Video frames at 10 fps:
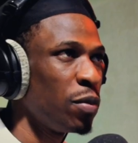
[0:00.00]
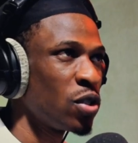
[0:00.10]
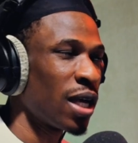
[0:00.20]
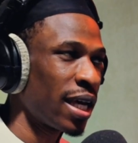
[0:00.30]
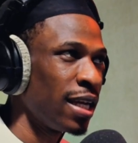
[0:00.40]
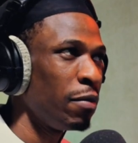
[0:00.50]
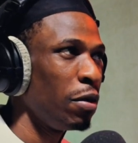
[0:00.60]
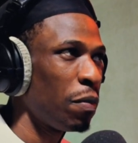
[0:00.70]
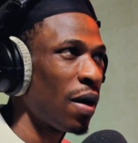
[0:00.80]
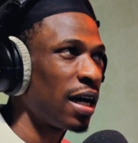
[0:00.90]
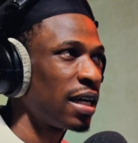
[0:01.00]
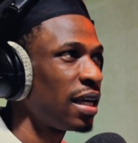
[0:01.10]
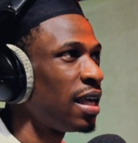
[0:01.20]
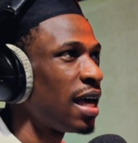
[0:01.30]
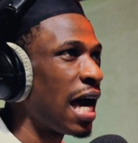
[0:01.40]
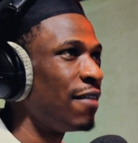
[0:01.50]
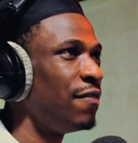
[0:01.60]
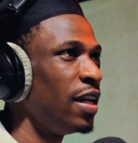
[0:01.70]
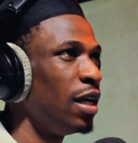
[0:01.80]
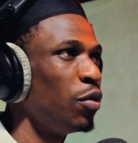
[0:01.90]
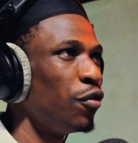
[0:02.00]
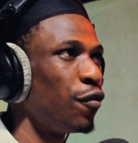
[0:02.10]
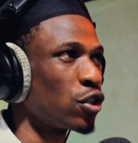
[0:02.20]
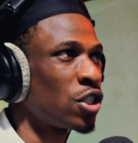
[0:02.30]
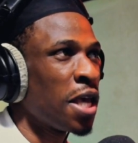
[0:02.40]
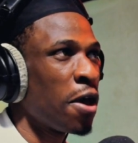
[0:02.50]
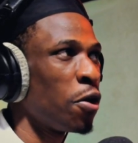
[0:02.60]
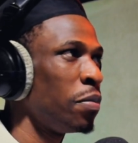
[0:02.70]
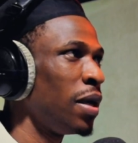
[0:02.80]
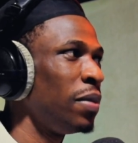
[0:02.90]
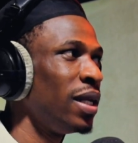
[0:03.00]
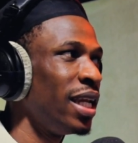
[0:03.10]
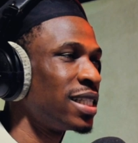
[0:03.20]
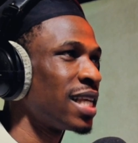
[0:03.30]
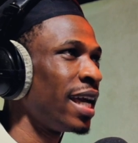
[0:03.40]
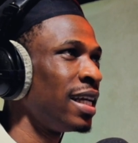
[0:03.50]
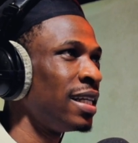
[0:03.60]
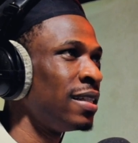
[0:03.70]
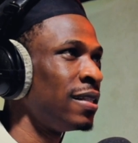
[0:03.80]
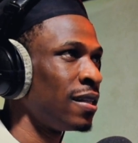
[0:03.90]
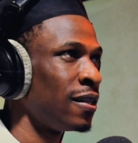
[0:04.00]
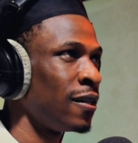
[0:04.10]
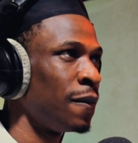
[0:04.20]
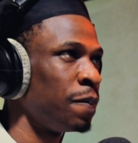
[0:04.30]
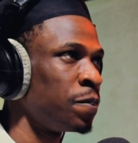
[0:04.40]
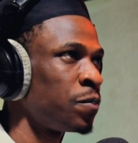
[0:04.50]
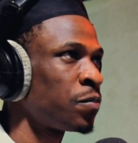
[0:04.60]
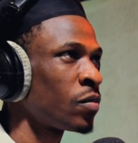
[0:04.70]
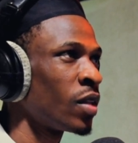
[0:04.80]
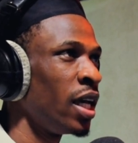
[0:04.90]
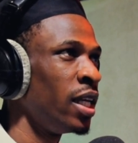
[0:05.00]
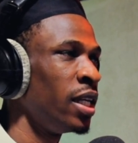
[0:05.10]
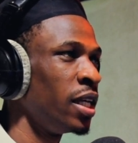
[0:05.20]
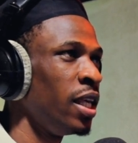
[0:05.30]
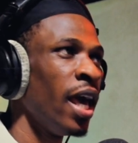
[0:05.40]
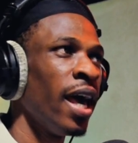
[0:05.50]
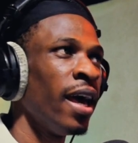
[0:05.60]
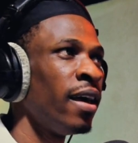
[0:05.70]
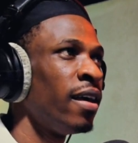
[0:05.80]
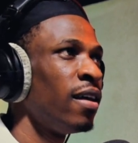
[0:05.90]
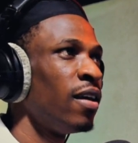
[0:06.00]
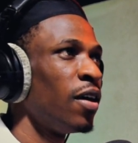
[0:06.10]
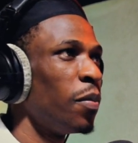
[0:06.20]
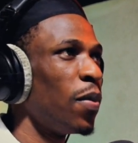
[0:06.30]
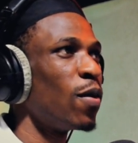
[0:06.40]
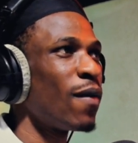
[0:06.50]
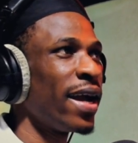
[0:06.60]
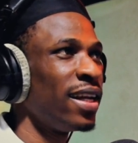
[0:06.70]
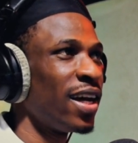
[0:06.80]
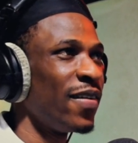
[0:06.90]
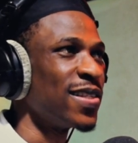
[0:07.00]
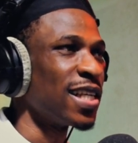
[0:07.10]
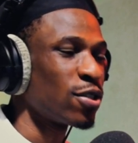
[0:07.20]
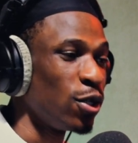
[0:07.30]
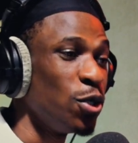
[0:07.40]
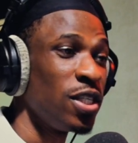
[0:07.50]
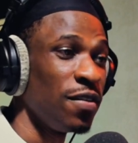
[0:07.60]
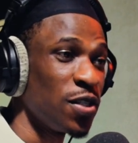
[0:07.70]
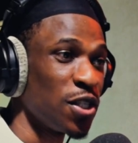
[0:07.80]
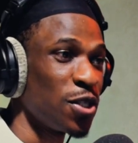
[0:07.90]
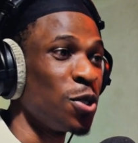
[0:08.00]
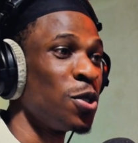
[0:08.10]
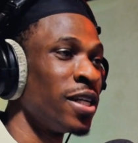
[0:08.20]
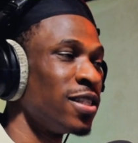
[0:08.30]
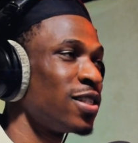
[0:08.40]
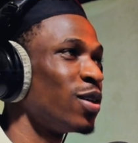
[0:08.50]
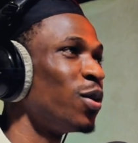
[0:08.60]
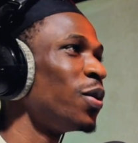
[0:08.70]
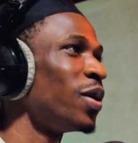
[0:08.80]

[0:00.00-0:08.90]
Music Academy pack available for sale maybe later in the year. But right now it's exclusive to students, so